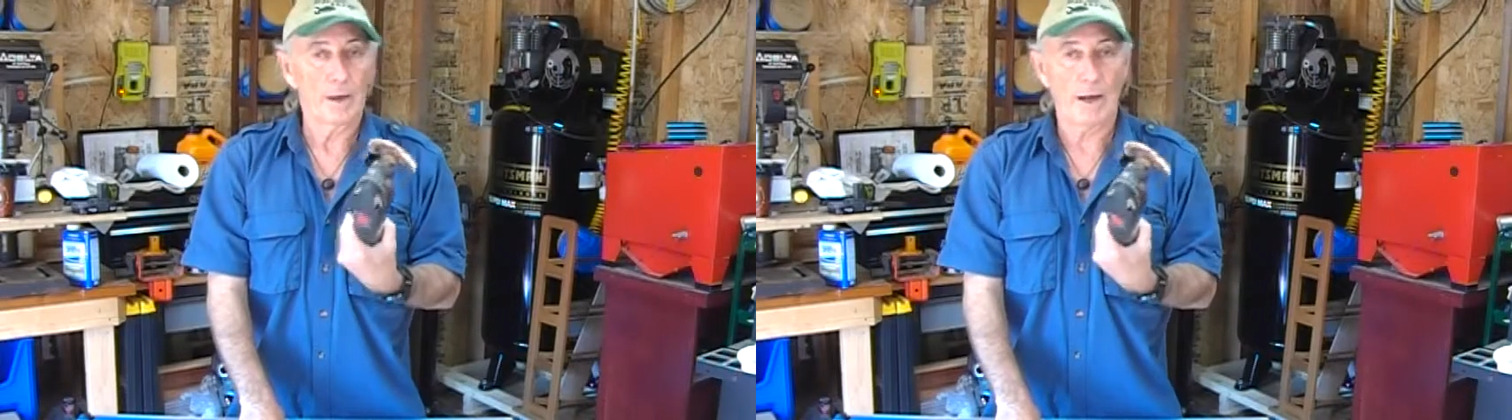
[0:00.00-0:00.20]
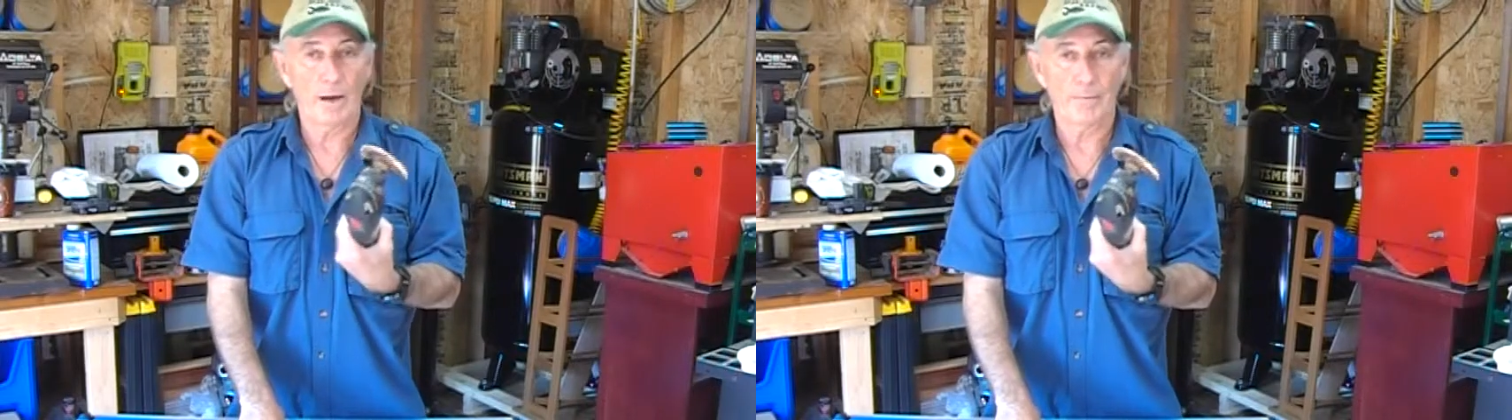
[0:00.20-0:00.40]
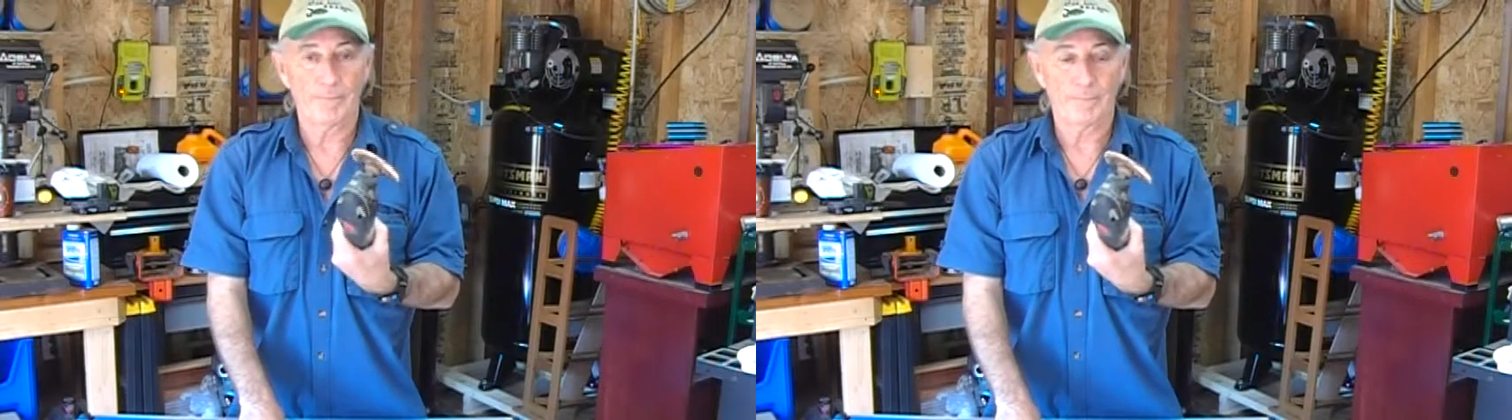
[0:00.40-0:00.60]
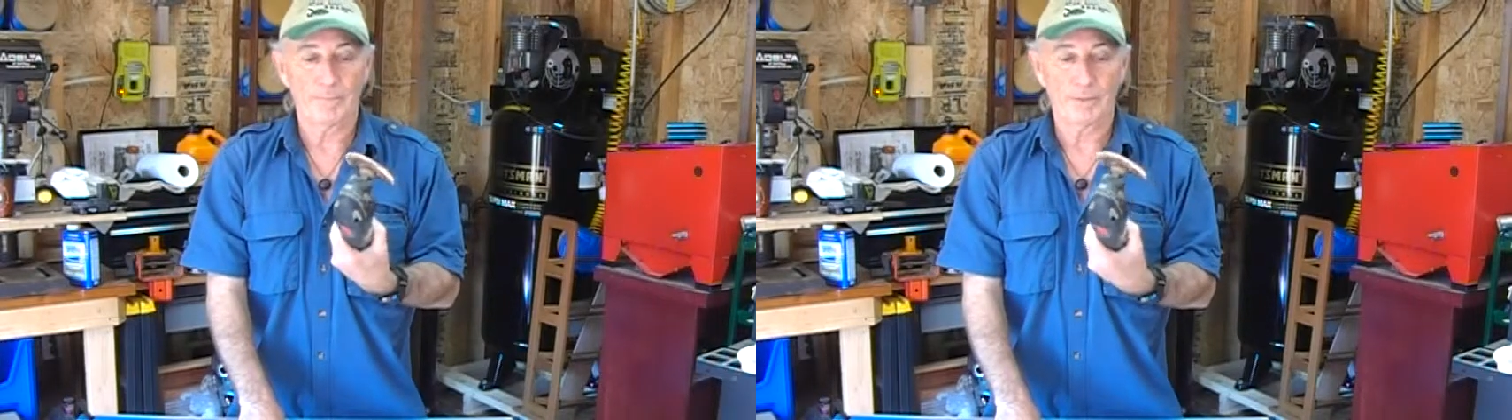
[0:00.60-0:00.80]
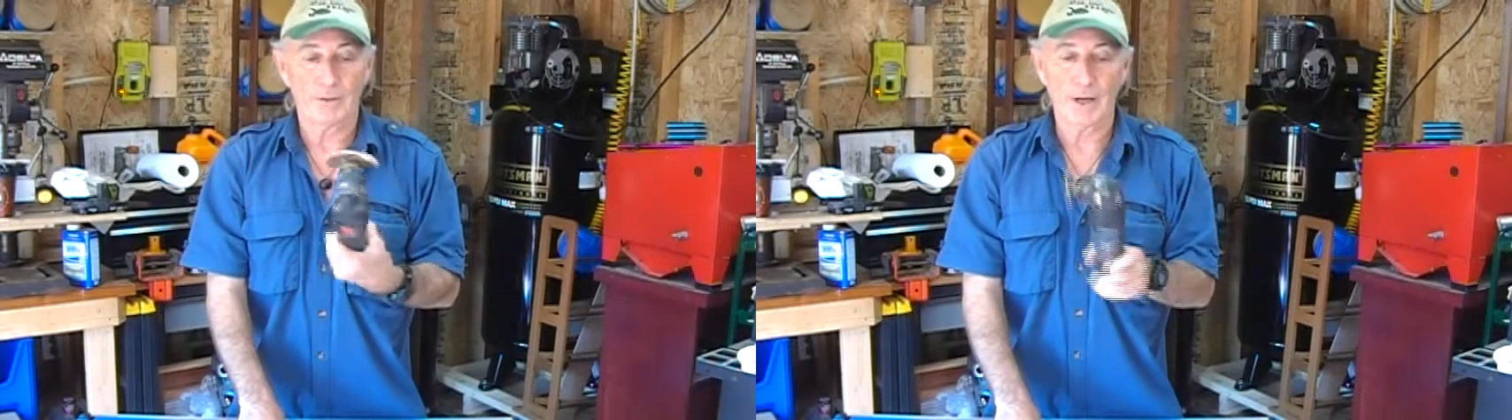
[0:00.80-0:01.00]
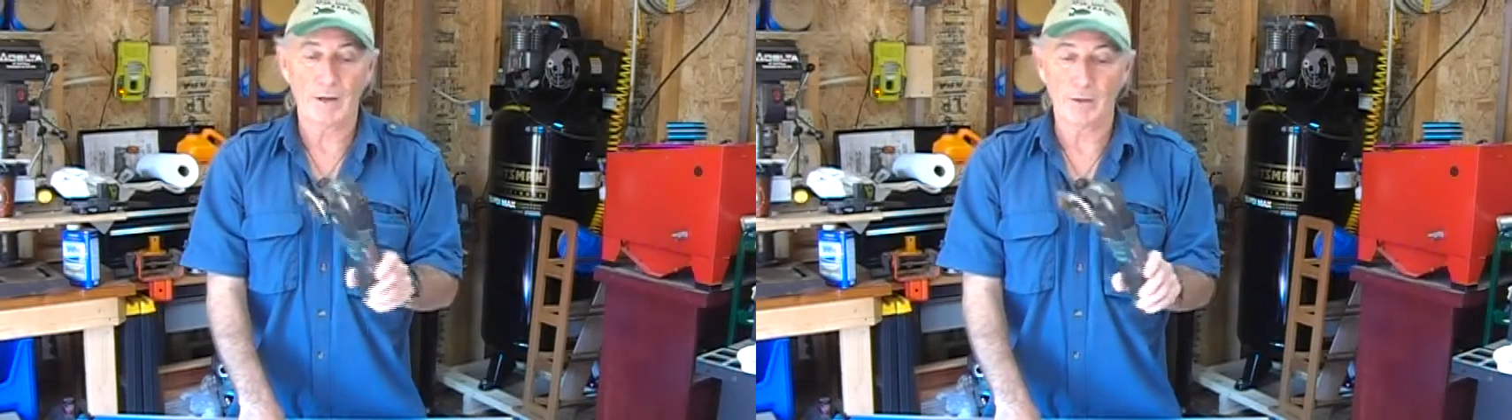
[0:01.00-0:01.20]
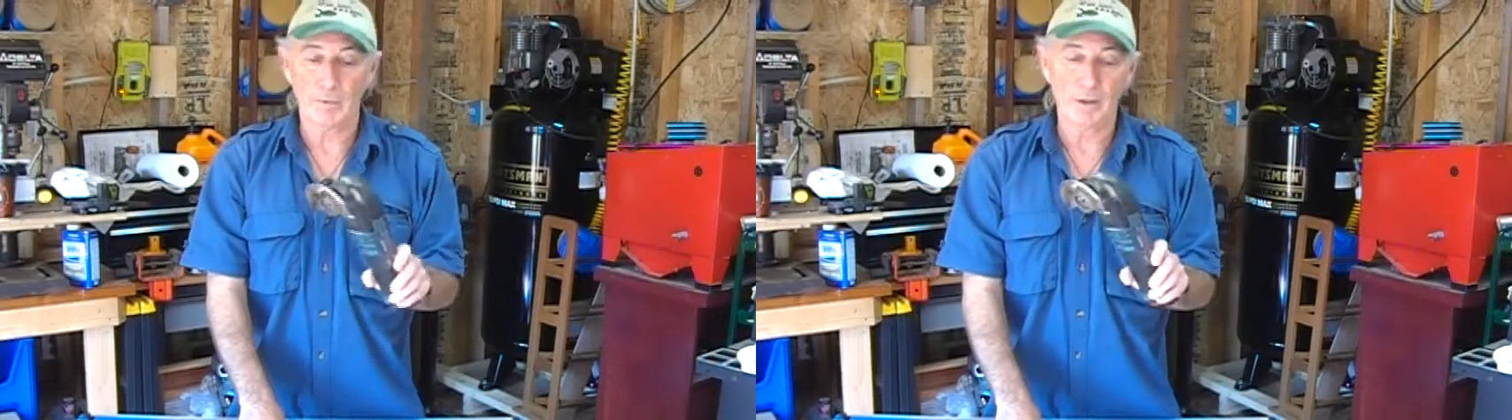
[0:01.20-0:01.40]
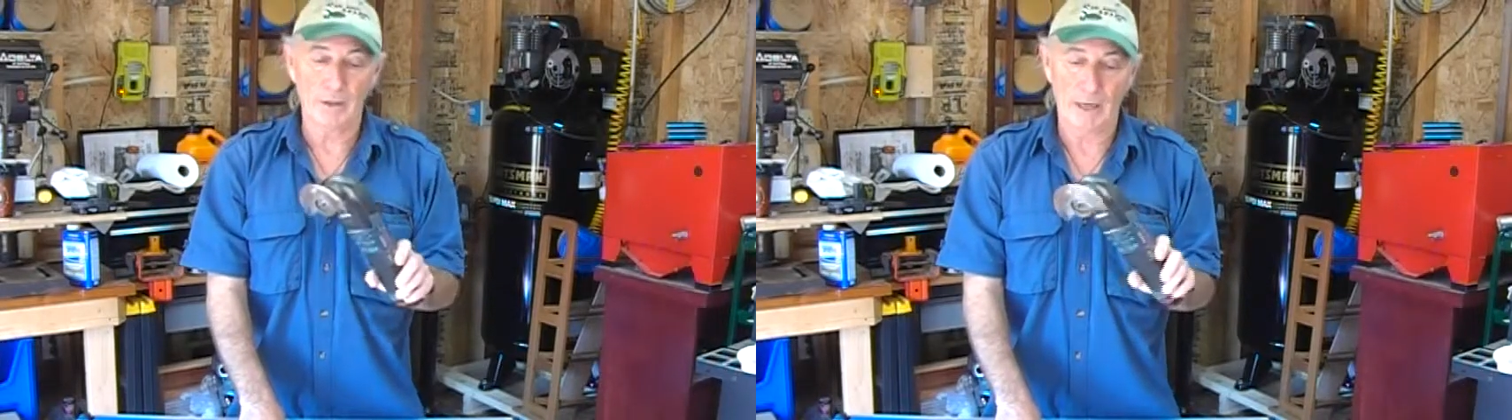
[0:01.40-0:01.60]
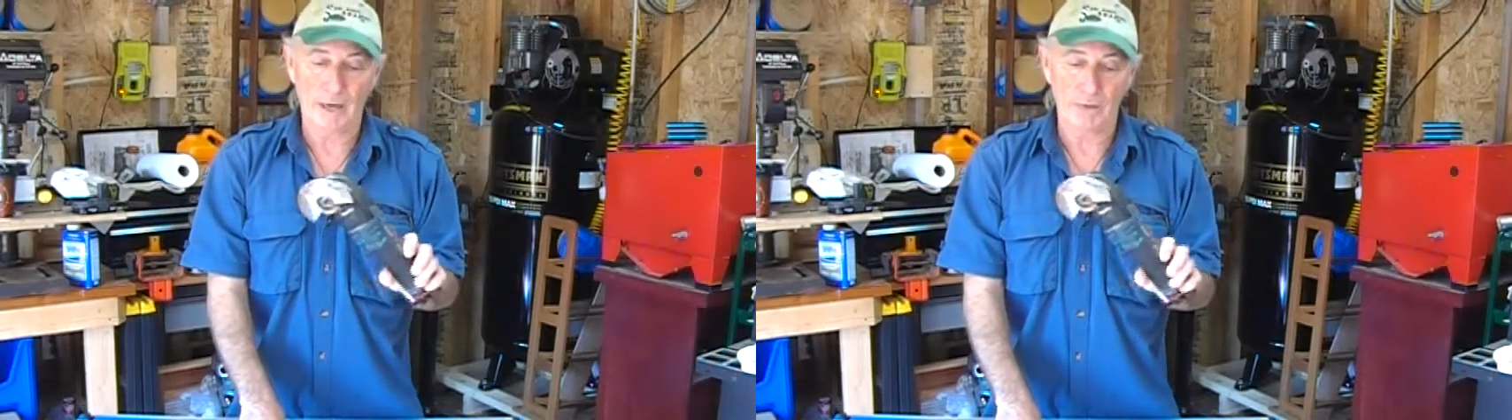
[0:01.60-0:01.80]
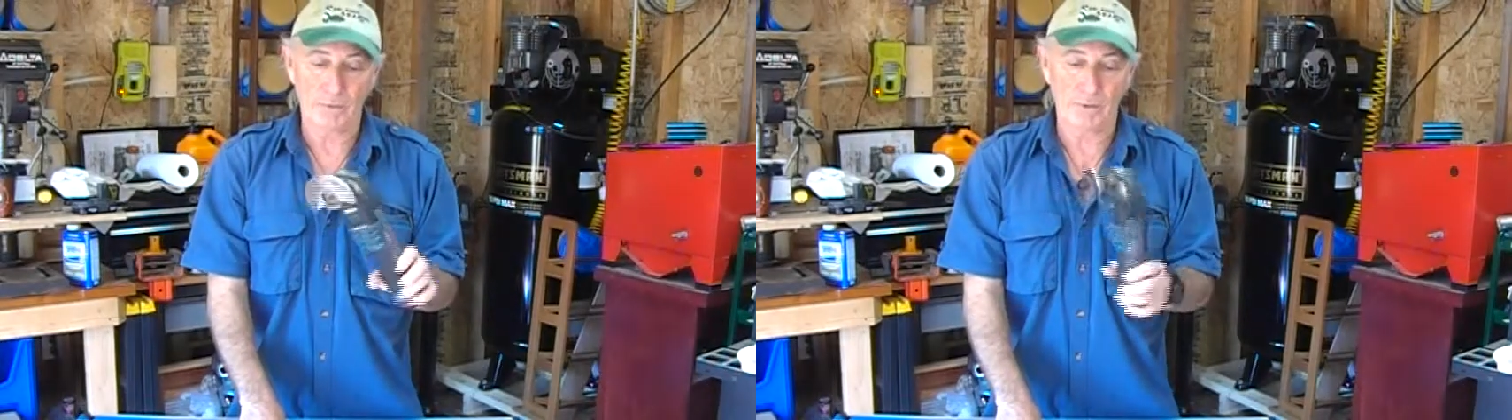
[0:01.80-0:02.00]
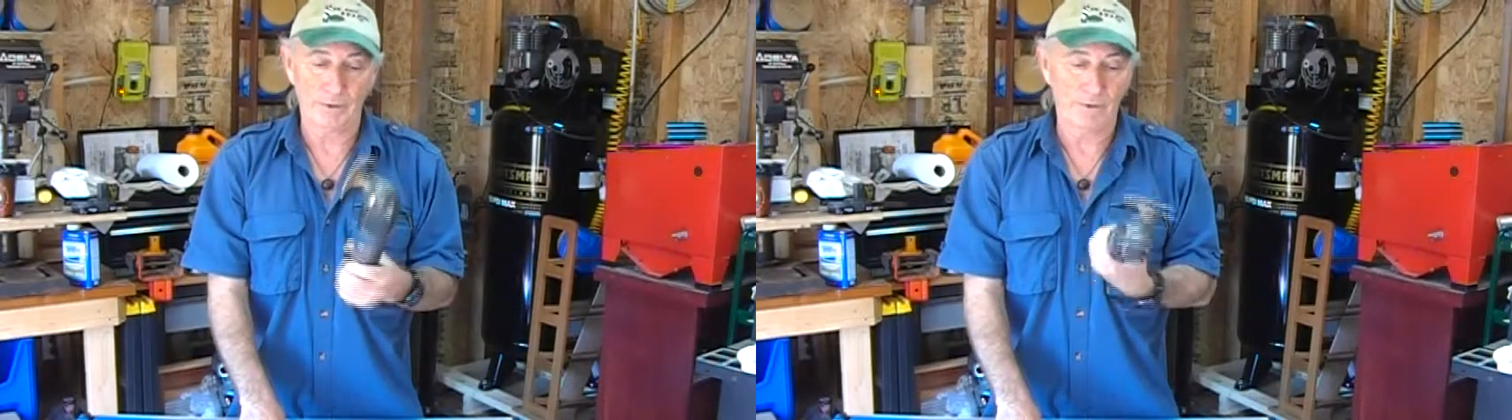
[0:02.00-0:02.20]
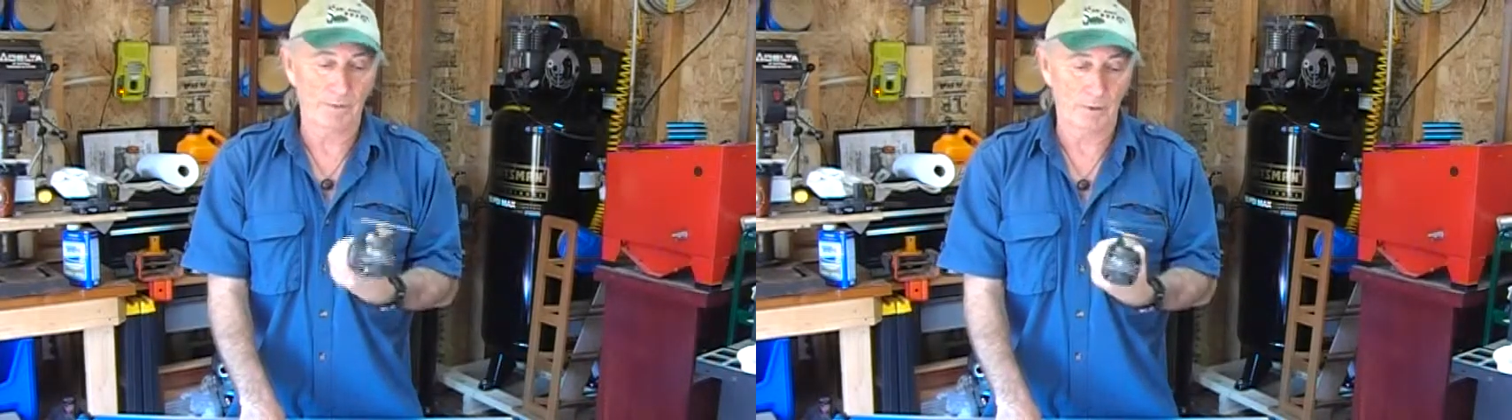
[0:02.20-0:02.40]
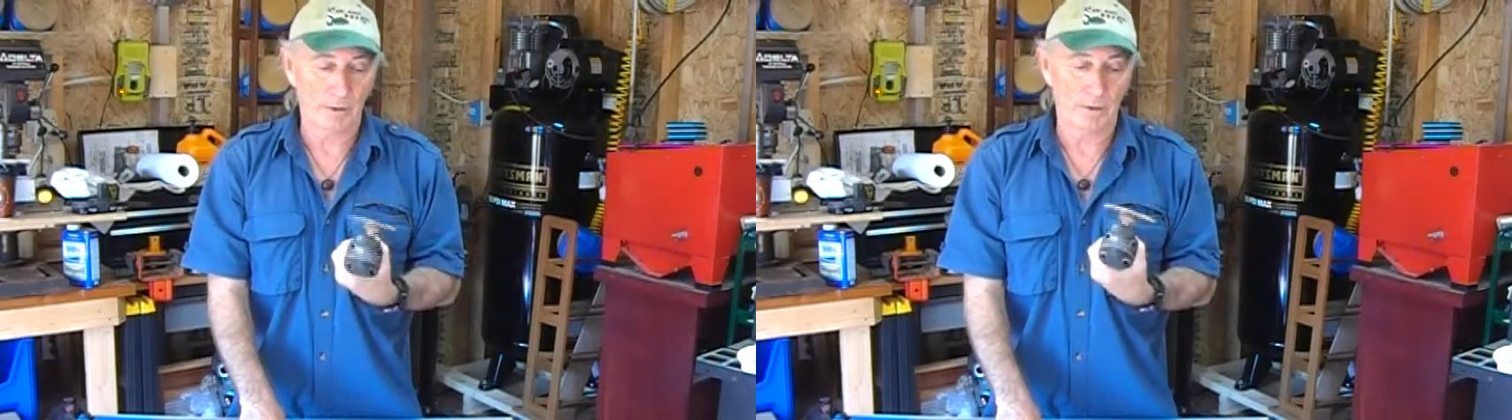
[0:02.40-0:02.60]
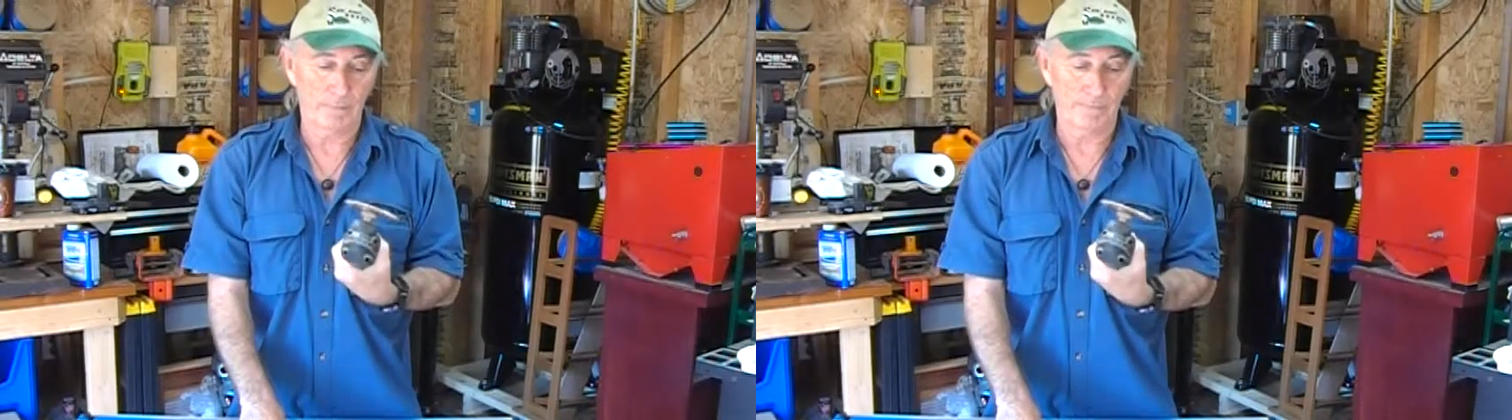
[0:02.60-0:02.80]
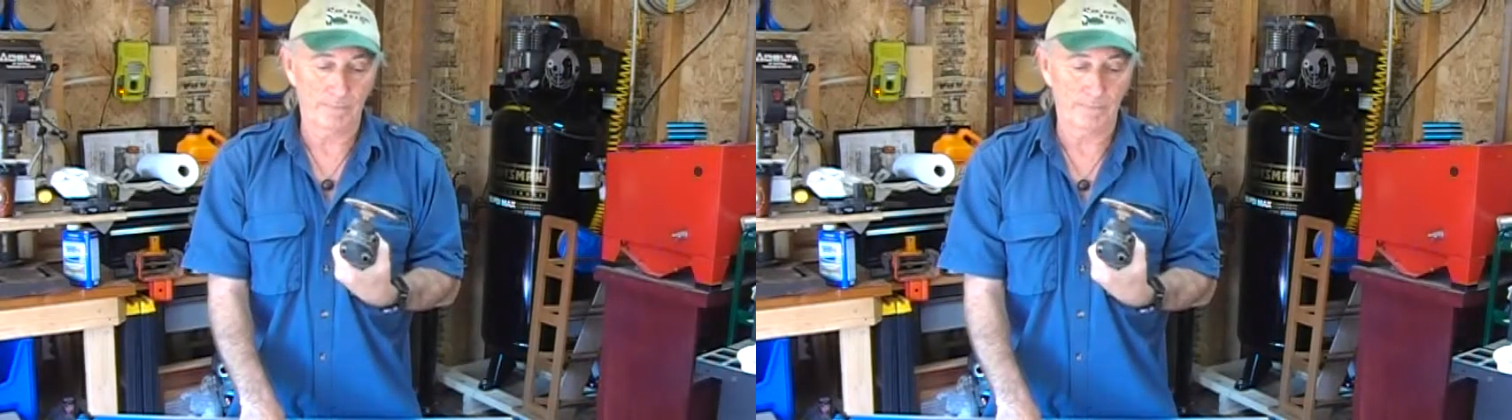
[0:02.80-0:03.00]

Now you're not going to build a house with uh,